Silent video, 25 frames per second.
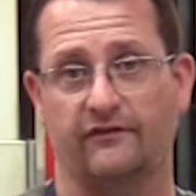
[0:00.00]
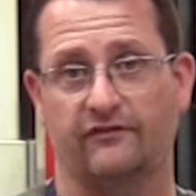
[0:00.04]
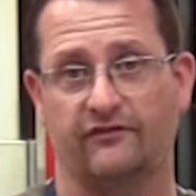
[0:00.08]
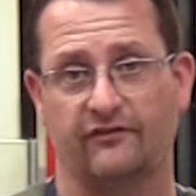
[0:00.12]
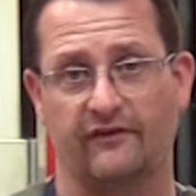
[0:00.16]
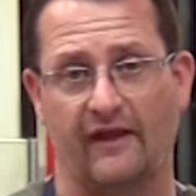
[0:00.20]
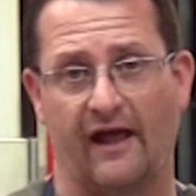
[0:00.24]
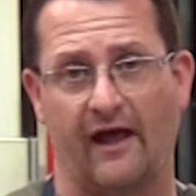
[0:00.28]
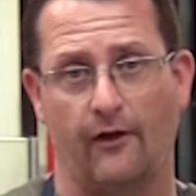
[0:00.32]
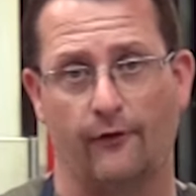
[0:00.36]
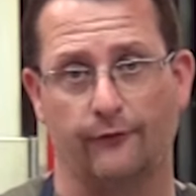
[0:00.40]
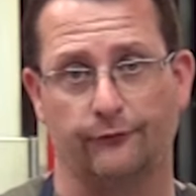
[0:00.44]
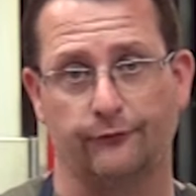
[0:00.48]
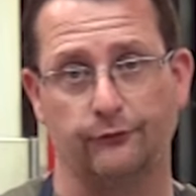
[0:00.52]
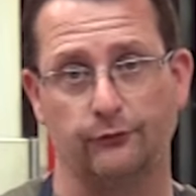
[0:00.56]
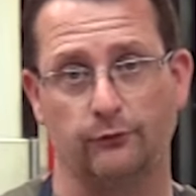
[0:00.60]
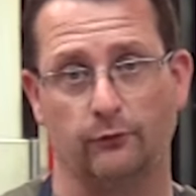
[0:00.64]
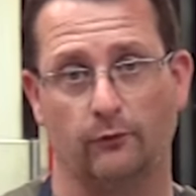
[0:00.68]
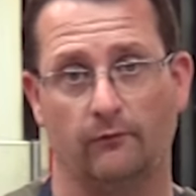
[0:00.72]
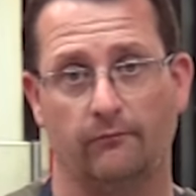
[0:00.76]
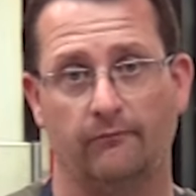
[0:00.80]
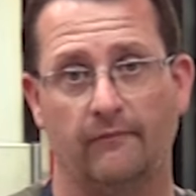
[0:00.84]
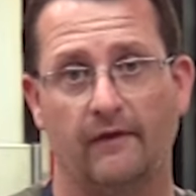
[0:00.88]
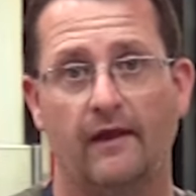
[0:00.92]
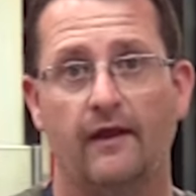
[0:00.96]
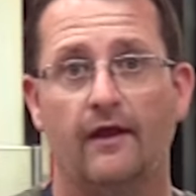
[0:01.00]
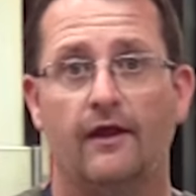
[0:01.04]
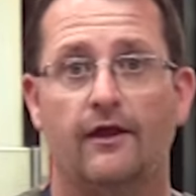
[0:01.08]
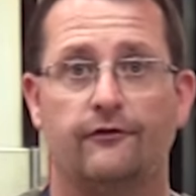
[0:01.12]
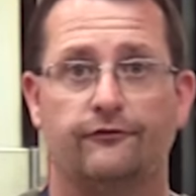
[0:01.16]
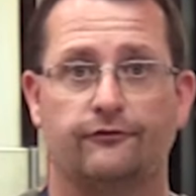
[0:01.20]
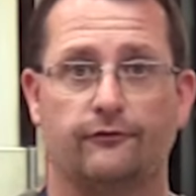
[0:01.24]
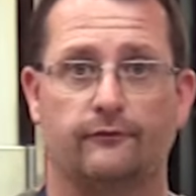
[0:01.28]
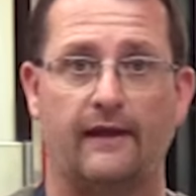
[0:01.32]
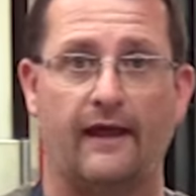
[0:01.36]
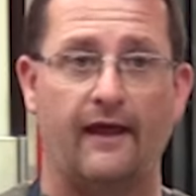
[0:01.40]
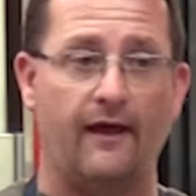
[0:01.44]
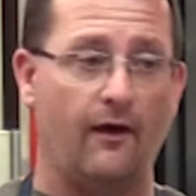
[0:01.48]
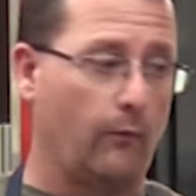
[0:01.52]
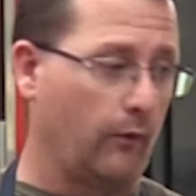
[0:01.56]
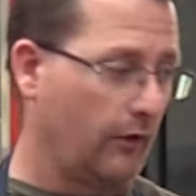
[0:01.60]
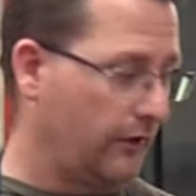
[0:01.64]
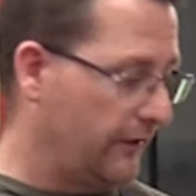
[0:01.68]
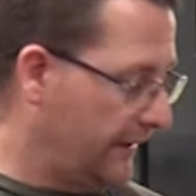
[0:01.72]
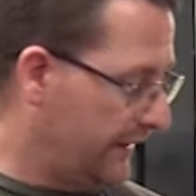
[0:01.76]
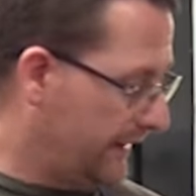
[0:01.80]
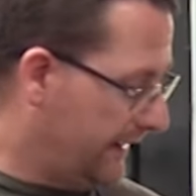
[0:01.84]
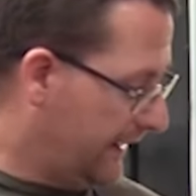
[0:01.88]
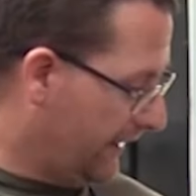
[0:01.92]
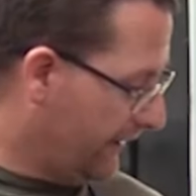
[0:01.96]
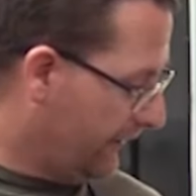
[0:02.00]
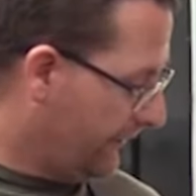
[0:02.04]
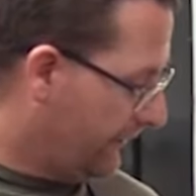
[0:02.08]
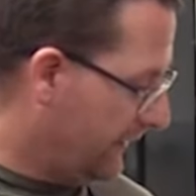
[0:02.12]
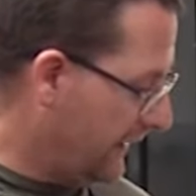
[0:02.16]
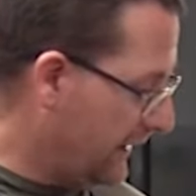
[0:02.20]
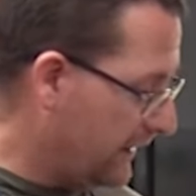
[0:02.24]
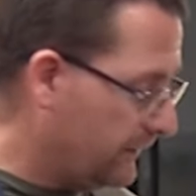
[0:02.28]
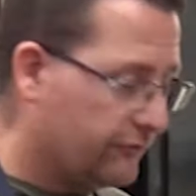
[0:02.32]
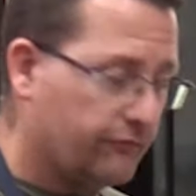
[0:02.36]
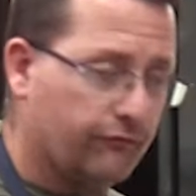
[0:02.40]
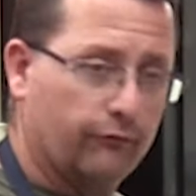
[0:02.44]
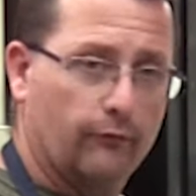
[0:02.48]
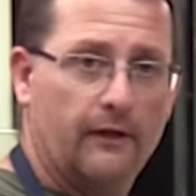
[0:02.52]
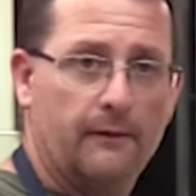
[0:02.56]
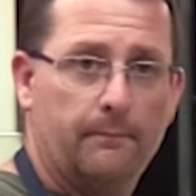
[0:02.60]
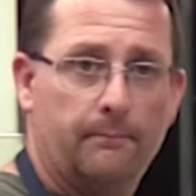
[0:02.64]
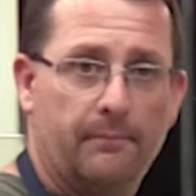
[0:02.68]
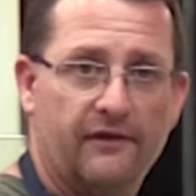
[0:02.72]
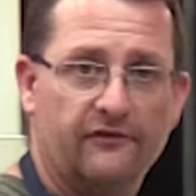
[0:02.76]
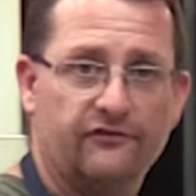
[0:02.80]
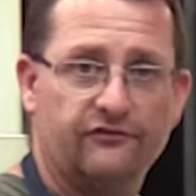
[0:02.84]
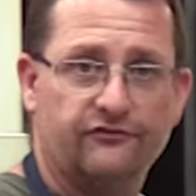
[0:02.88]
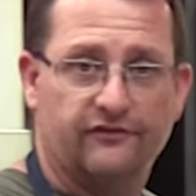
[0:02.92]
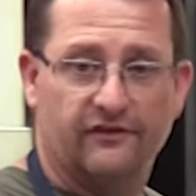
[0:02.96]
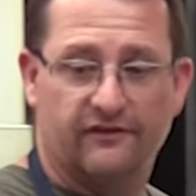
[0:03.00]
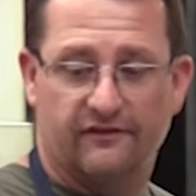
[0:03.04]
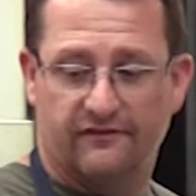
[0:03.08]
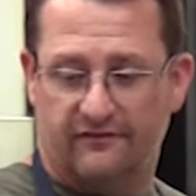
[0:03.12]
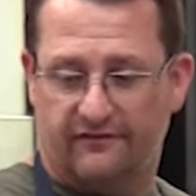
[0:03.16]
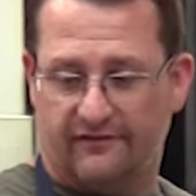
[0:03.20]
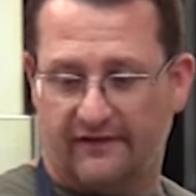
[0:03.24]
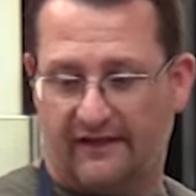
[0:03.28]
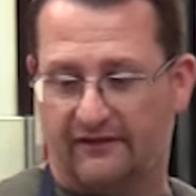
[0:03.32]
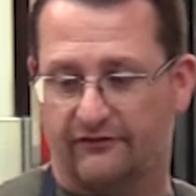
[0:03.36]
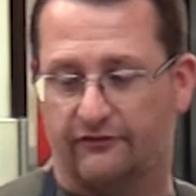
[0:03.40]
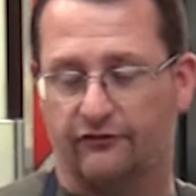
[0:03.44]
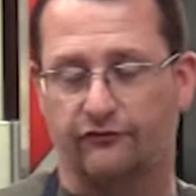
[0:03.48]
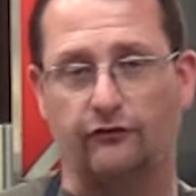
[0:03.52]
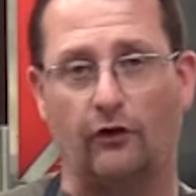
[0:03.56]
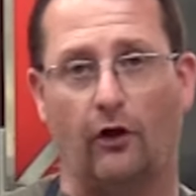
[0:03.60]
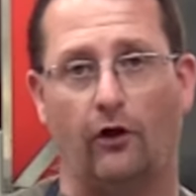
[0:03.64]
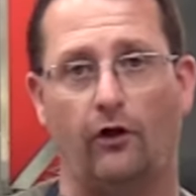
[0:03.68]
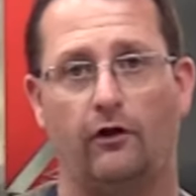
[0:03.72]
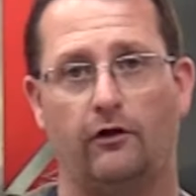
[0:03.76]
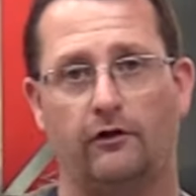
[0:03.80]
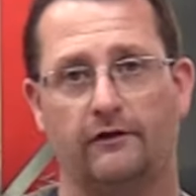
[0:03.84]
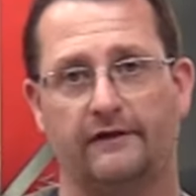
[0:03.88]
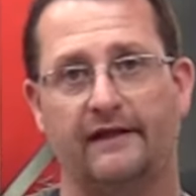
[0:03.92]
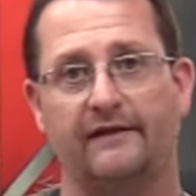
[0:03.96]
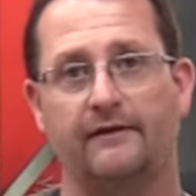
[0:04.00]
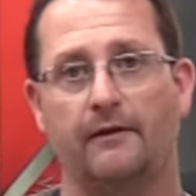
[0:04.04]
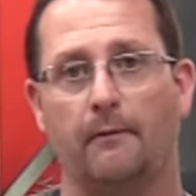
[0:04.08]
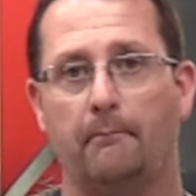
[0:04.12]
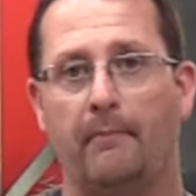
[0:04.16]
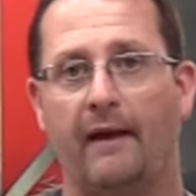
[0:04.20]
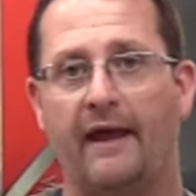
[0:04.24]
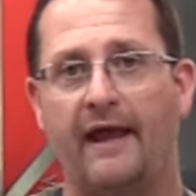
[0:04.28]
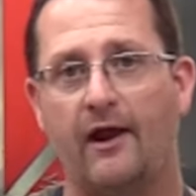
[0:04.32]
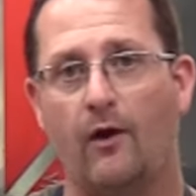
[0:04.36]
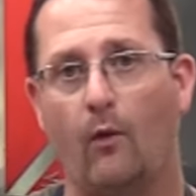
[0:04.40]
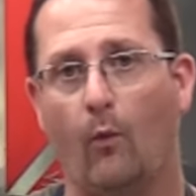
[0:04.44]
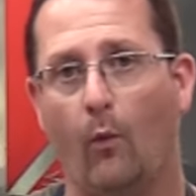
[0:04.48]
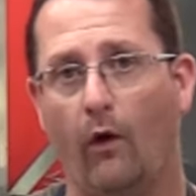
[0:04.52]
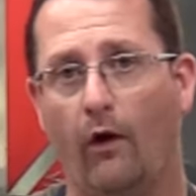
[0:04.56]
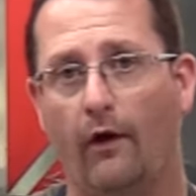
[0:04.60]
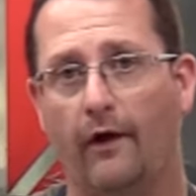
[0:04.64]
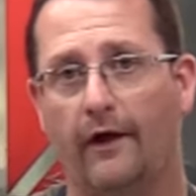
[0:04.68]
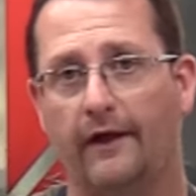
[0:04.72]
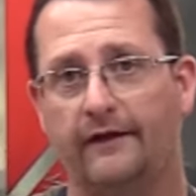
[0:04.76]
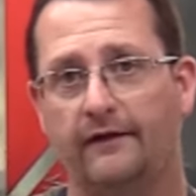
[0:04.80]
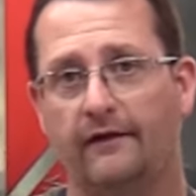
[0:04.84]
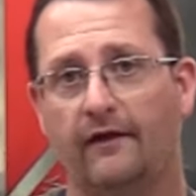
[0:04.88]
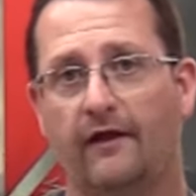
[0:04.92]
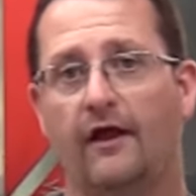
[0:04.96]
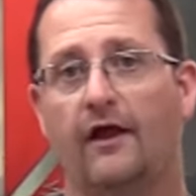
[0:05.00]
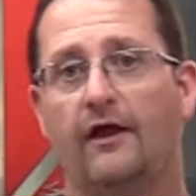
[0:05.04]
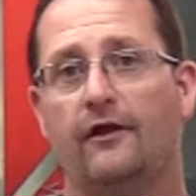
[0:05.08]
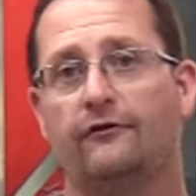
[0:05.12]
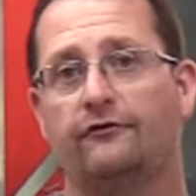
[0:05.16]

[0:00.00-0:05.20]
style tool. So now we're going to get these 3 pistons installed into bank 1